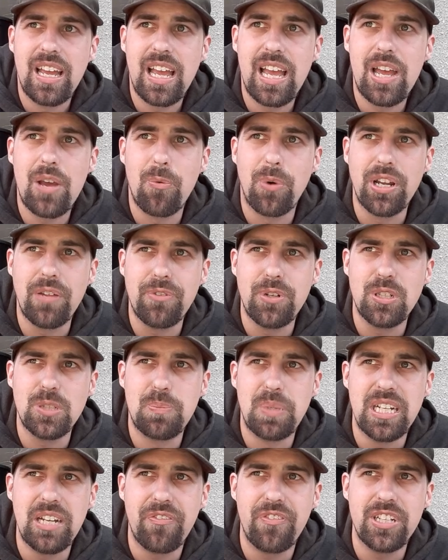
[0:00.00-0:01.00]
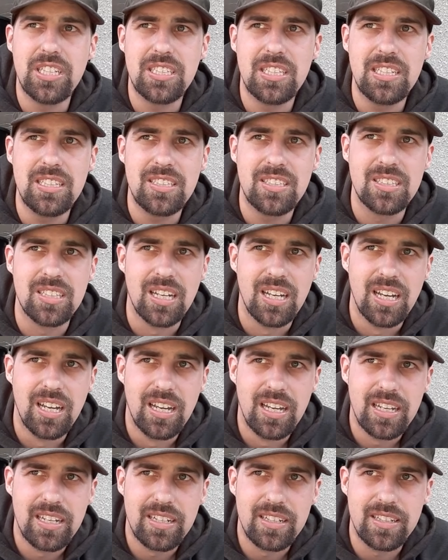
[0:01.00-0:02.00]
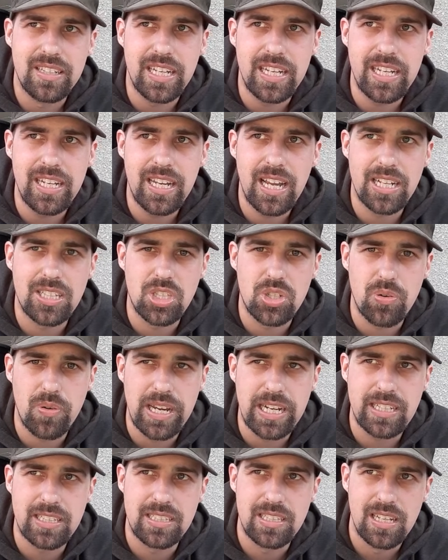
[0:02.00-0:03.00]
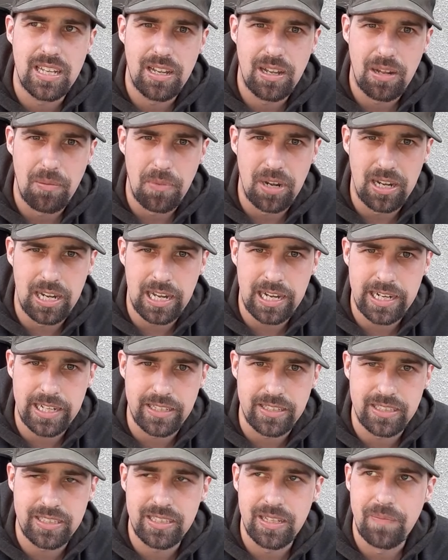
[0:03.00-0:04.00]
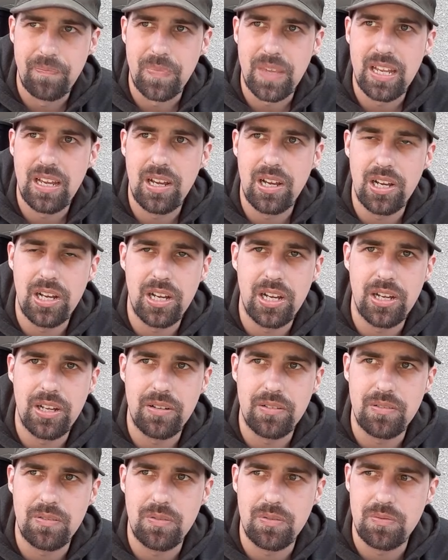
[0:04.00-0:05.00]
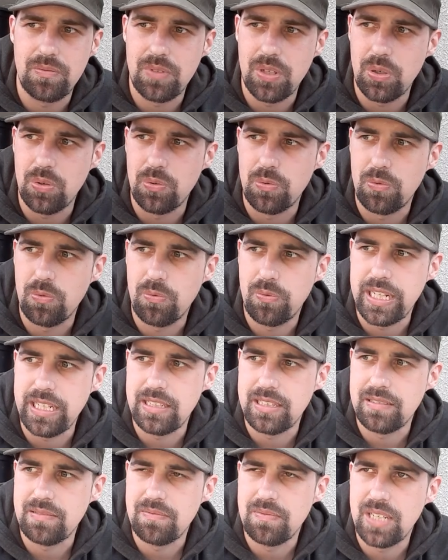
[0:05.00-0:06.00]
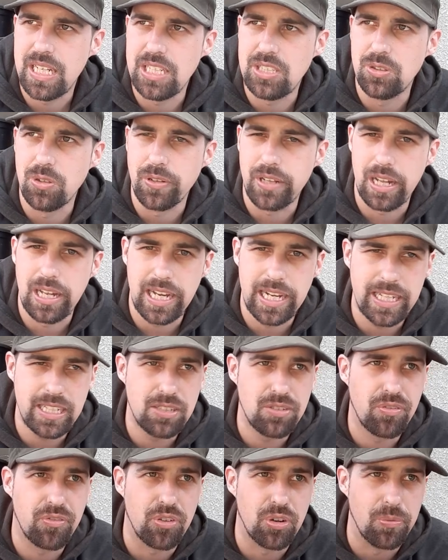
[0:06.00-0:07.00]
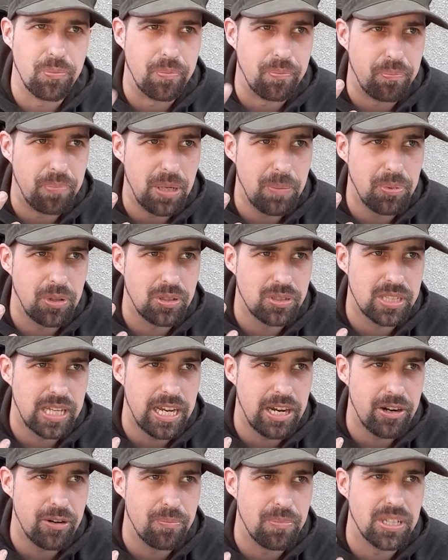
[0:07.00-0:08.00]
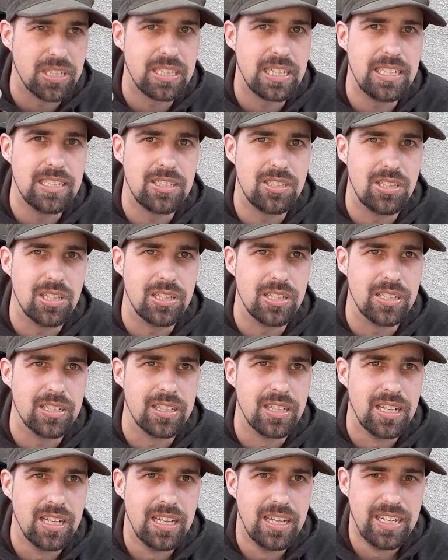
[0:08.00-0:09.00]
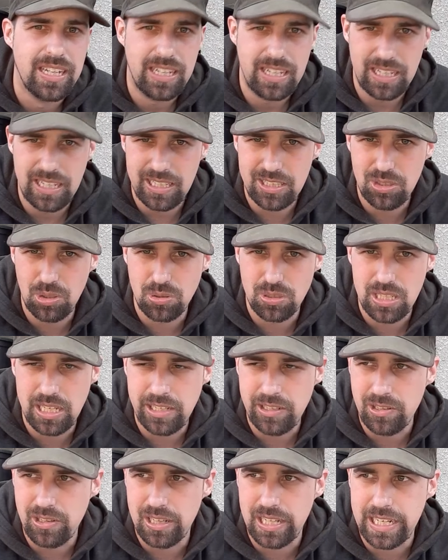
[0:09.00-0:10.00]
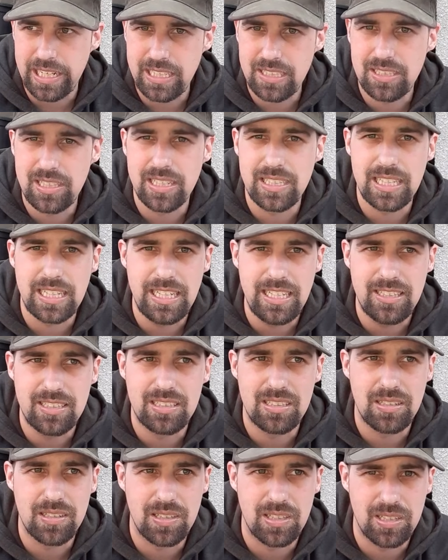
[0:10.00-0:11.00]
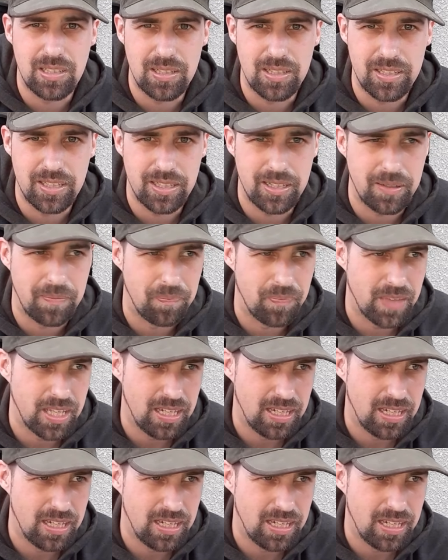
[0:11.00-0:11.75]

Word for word: And one of those benefits is they attract lice. Uh, no, wait. It's not lice from people's hair, but it's the it's those little lice that eat the